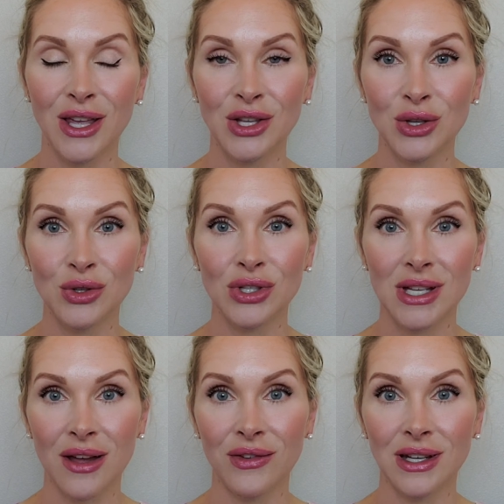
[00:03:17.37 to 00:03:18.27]
you should
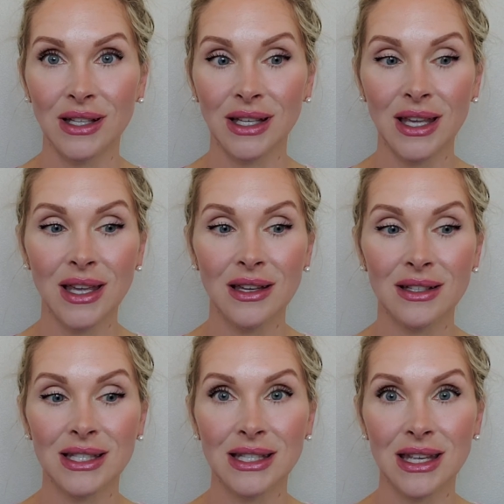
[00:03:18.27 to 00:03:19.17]
definitely
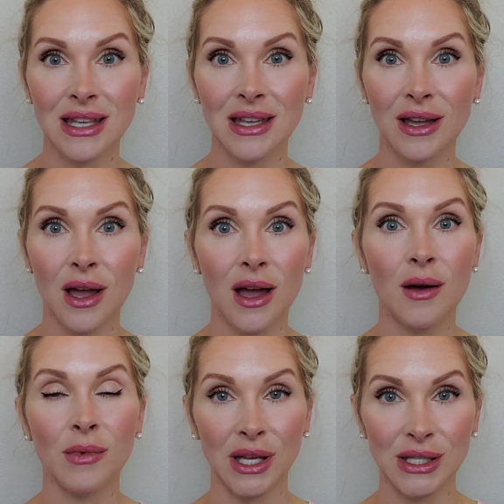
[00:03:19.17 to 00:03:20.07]
see
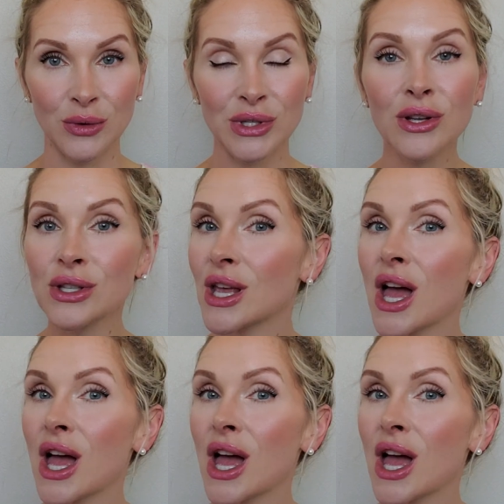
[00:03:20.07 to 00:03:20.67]
amazing results